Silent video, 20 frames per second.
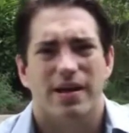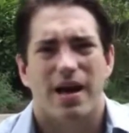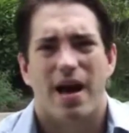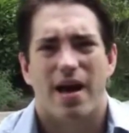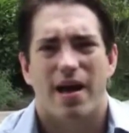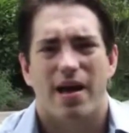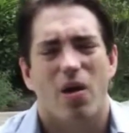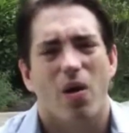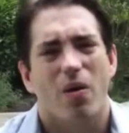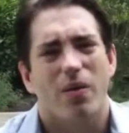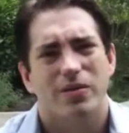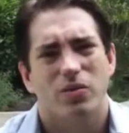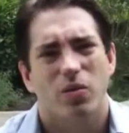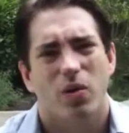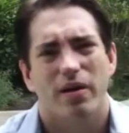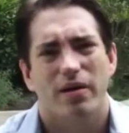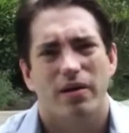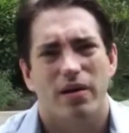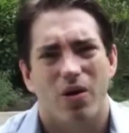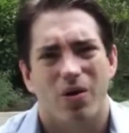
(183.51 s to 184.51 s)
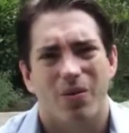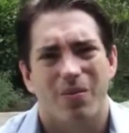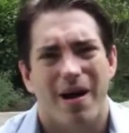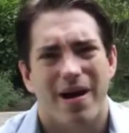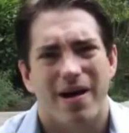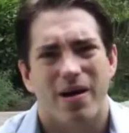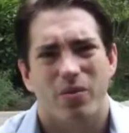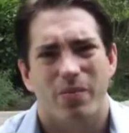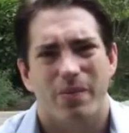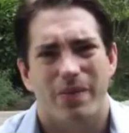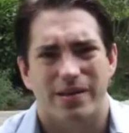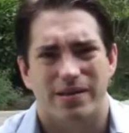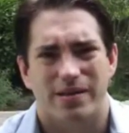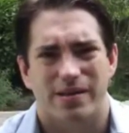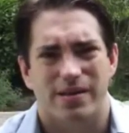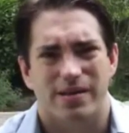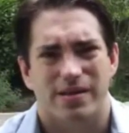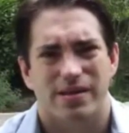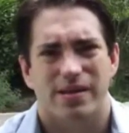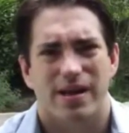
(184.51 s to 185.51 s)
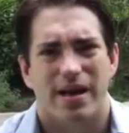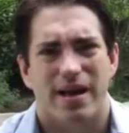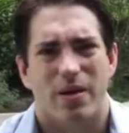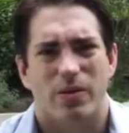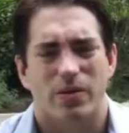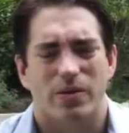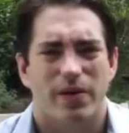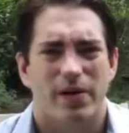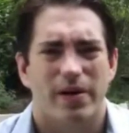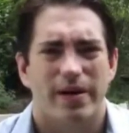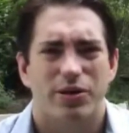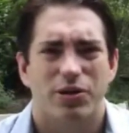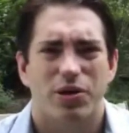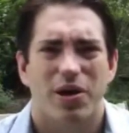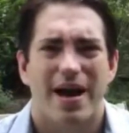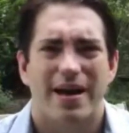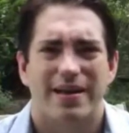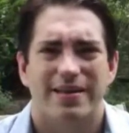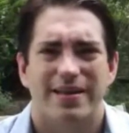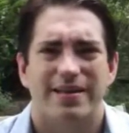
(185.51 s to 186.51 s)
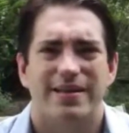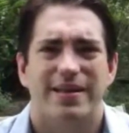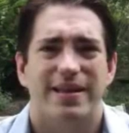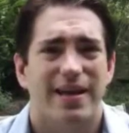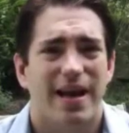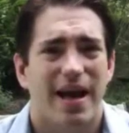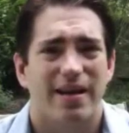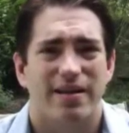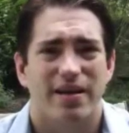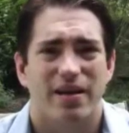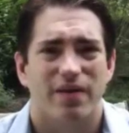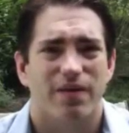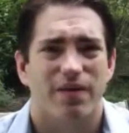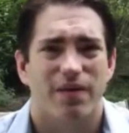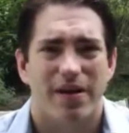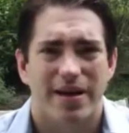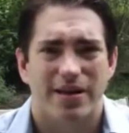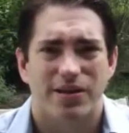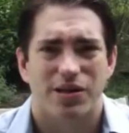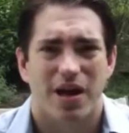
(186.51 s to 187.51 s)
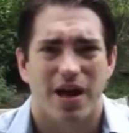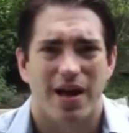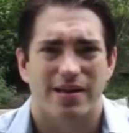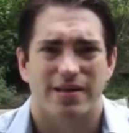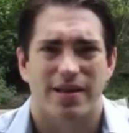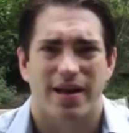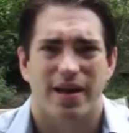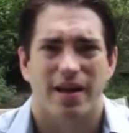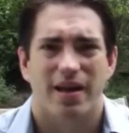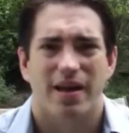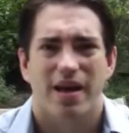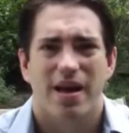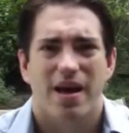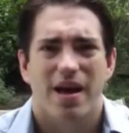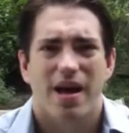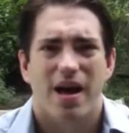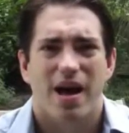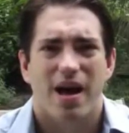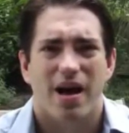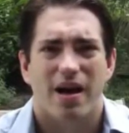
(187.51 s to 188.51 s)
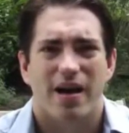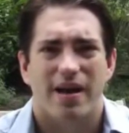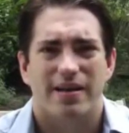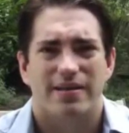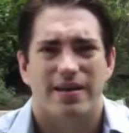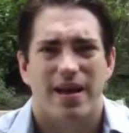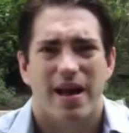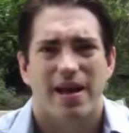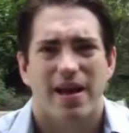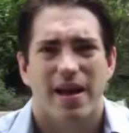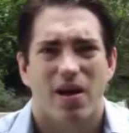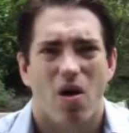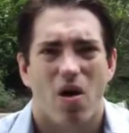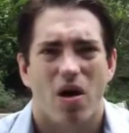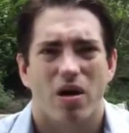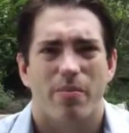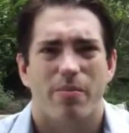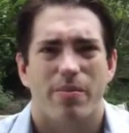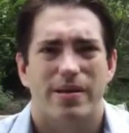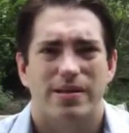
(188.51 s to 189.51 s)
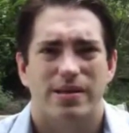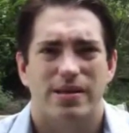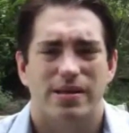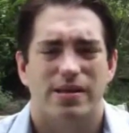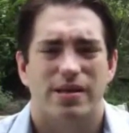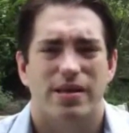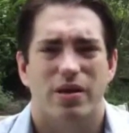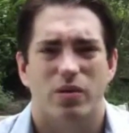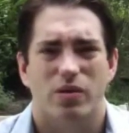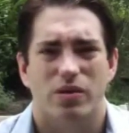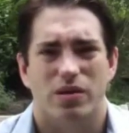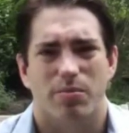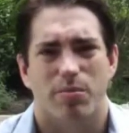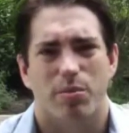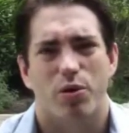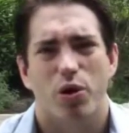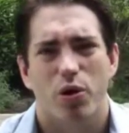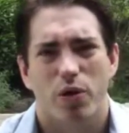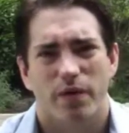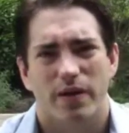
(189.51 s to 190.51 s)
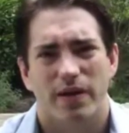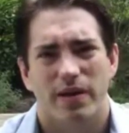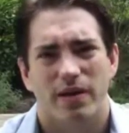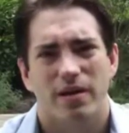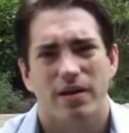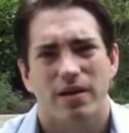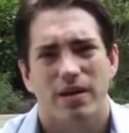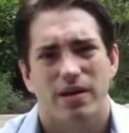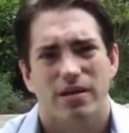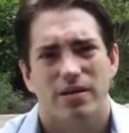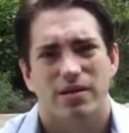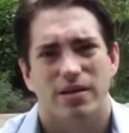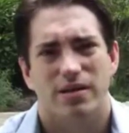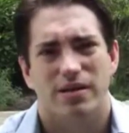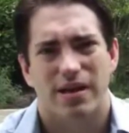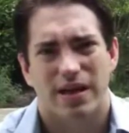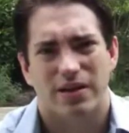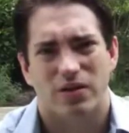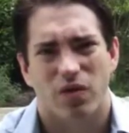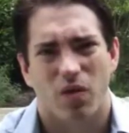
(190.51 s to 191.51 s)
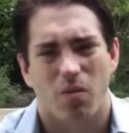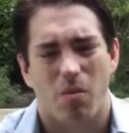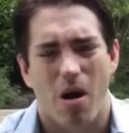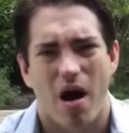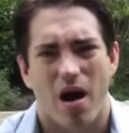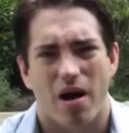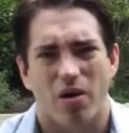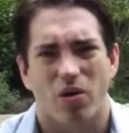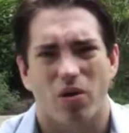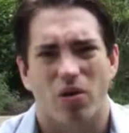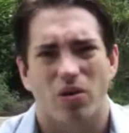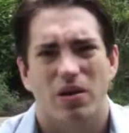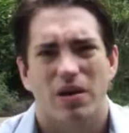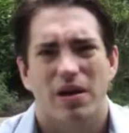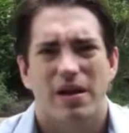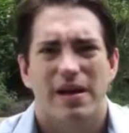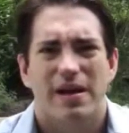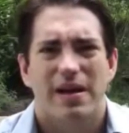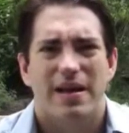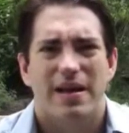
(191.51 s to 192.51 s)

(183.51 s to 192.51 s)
I had always wanted to own my own business, and I was very attracted to the idea of franchising and taking on a business that was a proven, successful model,